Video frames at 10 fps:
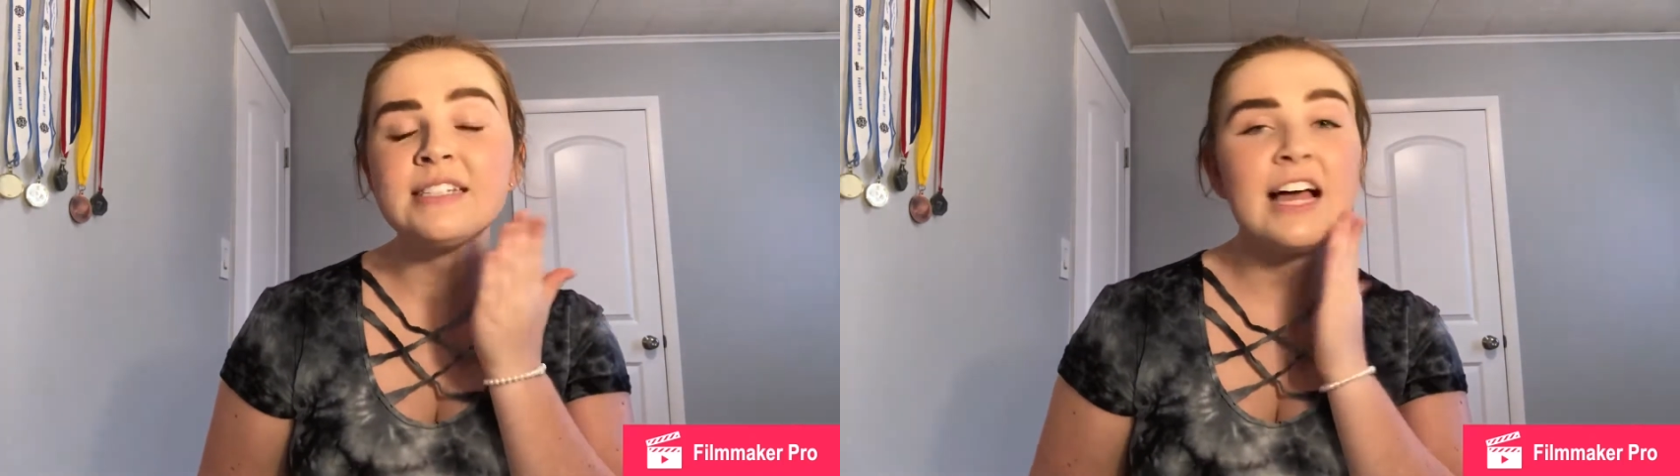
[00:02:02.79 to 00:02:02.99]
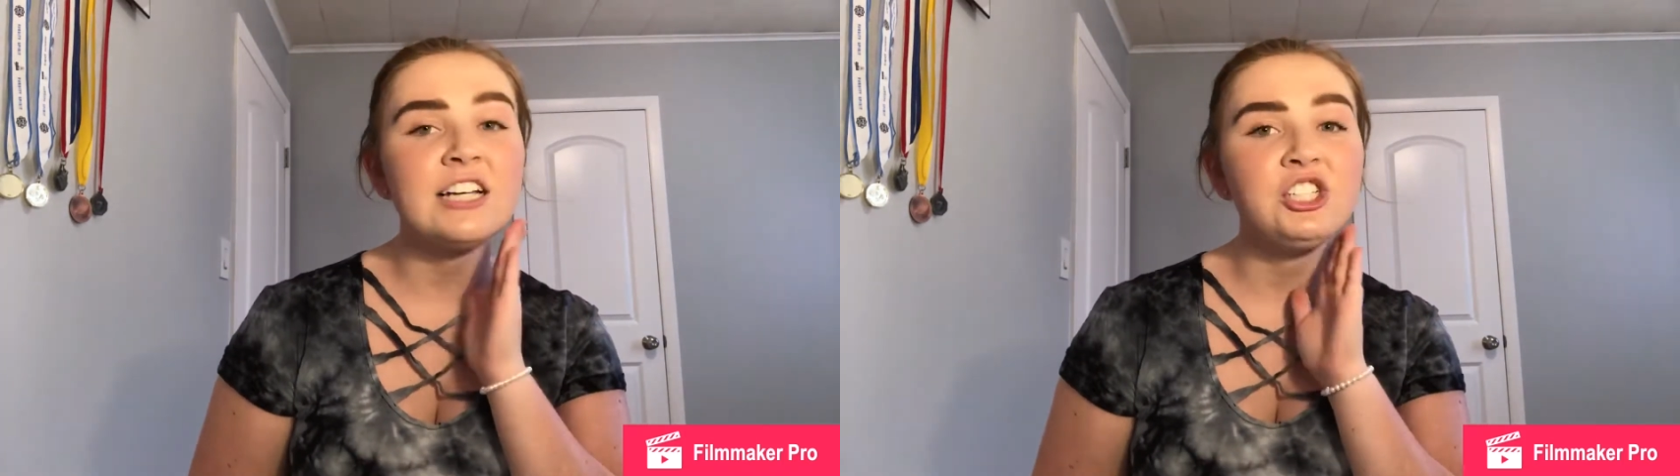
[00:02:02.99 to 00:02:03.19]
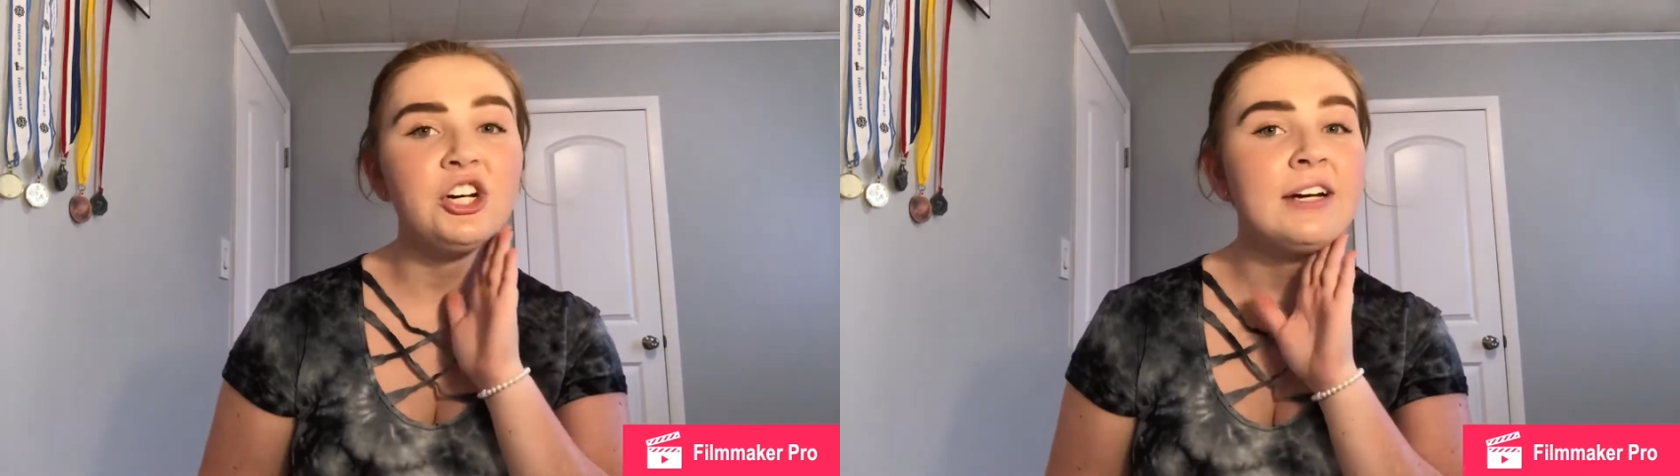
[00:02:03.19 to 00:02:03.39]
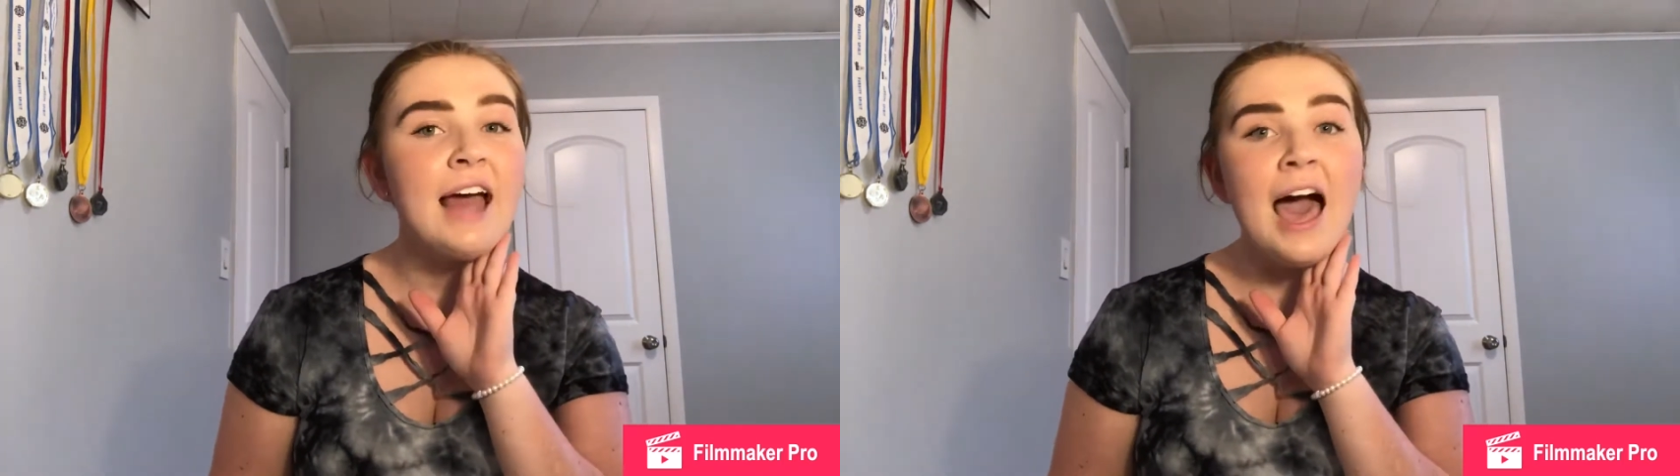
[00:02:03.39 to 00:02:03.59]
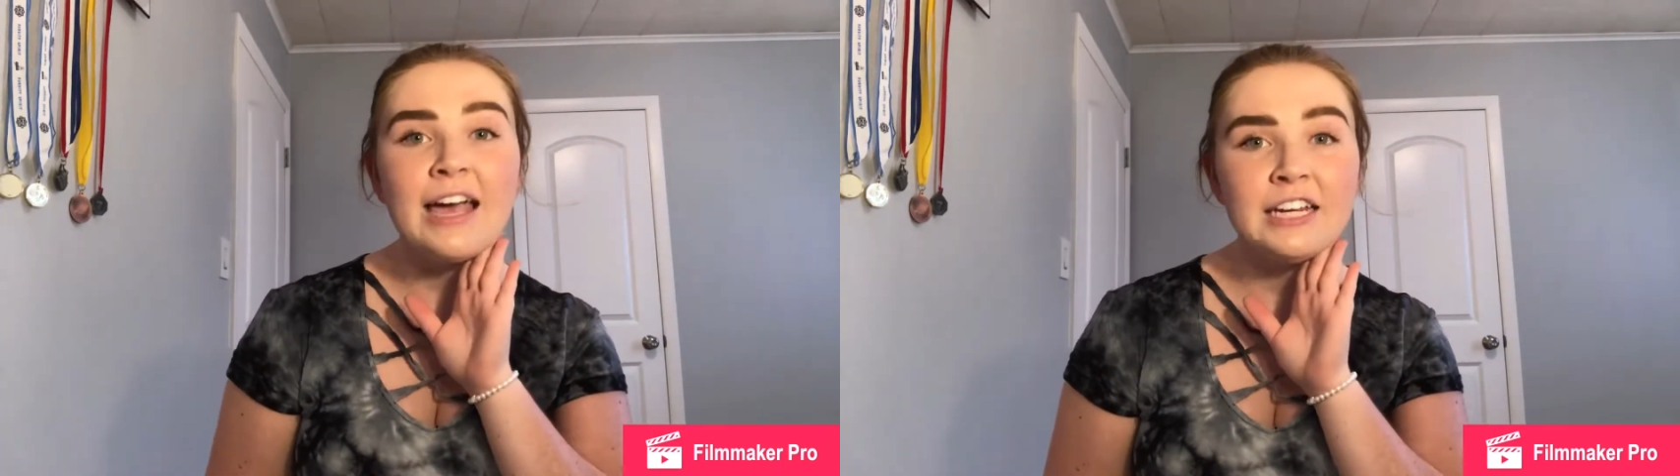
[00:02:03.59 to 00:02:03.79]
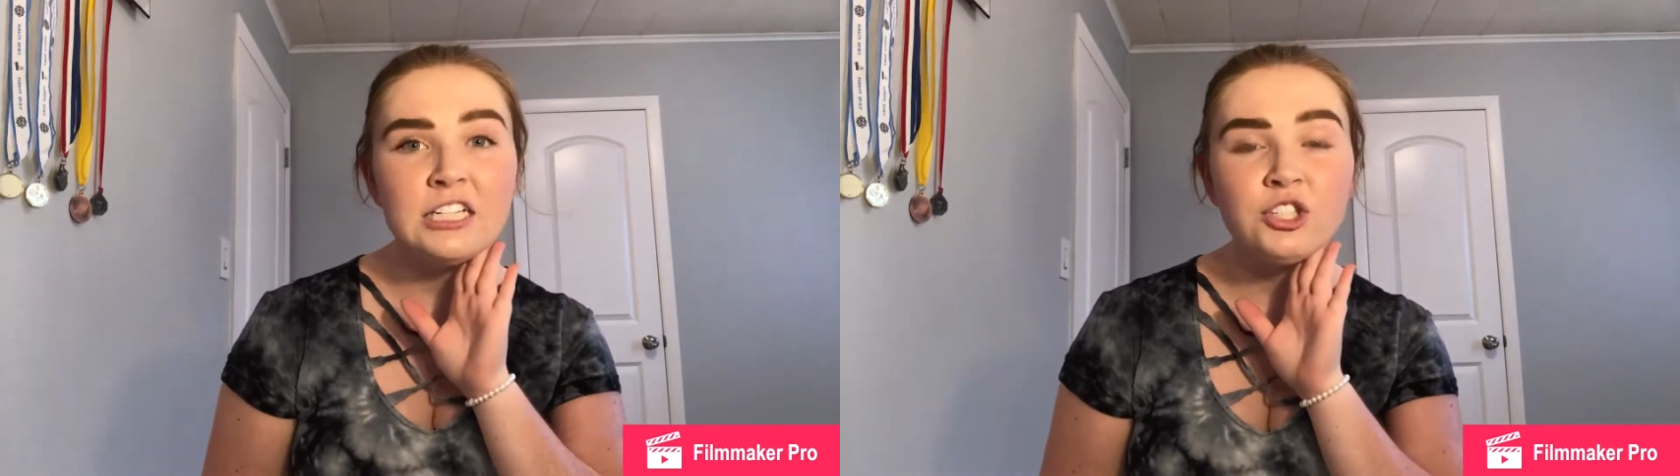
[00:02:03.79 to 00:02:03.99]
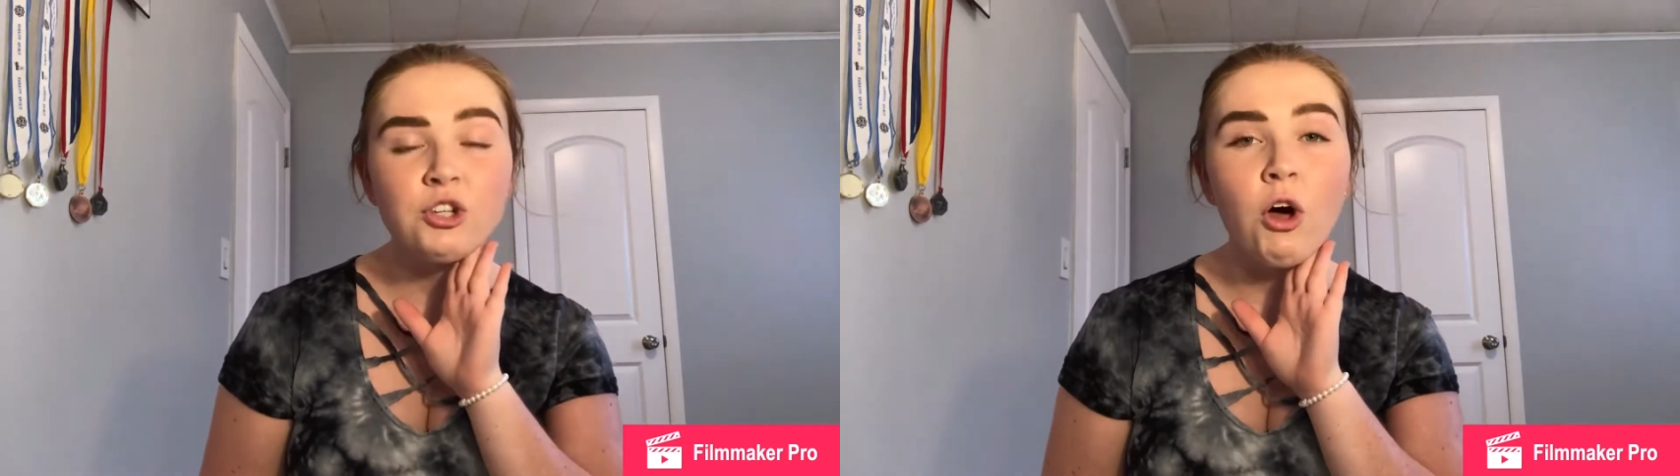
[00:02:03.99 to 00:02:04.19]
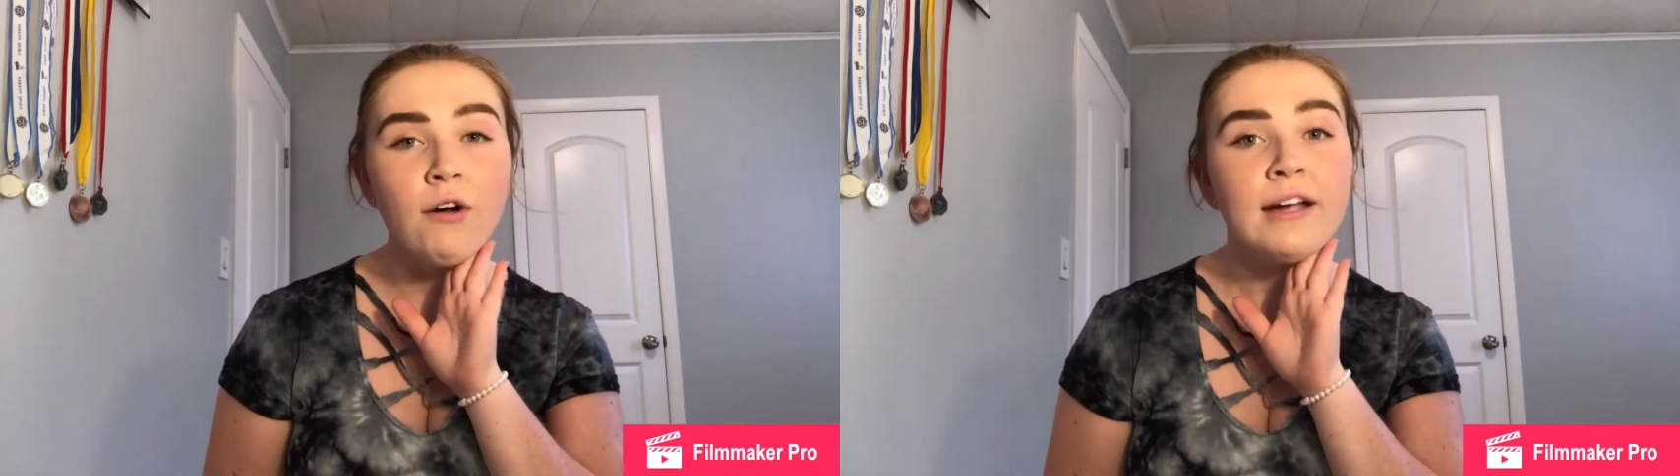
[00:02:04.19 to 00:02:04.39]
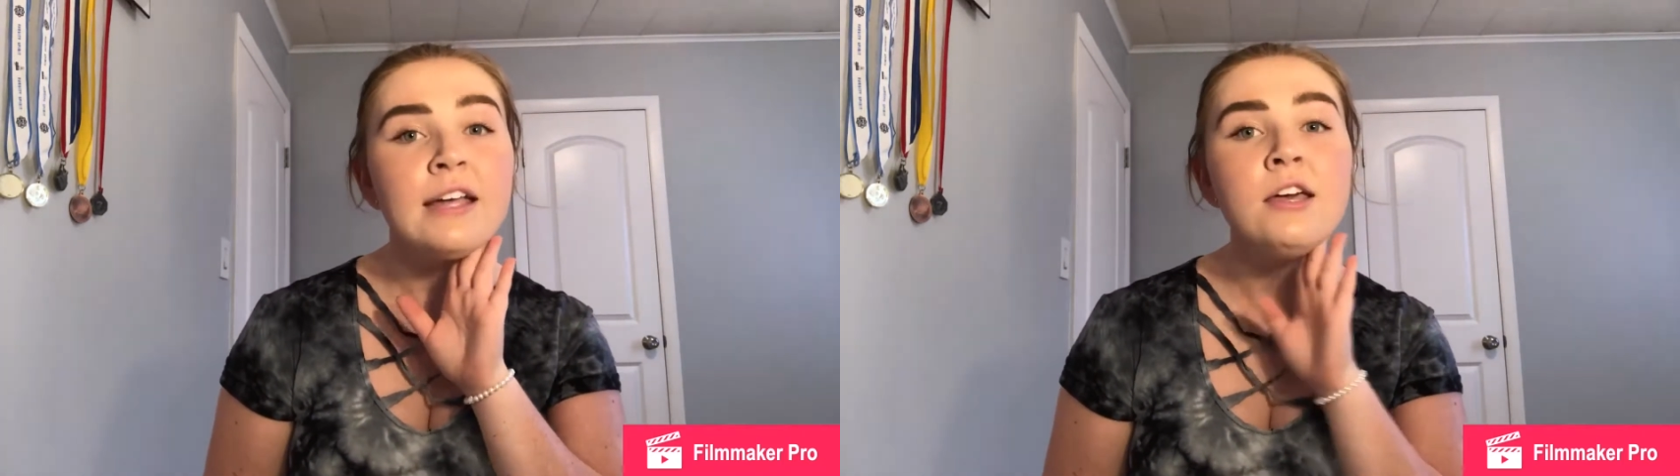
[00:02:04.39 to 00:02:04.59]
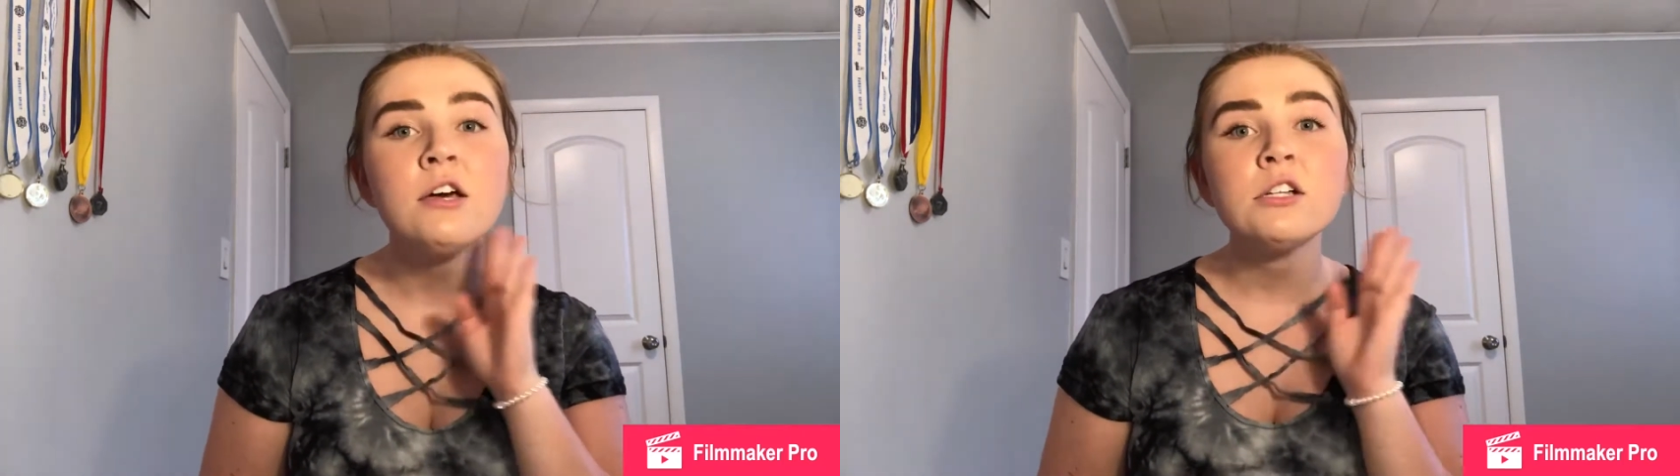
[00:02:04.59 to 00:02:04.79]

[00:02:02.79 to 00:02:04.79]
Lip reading: texture, and acne scarring.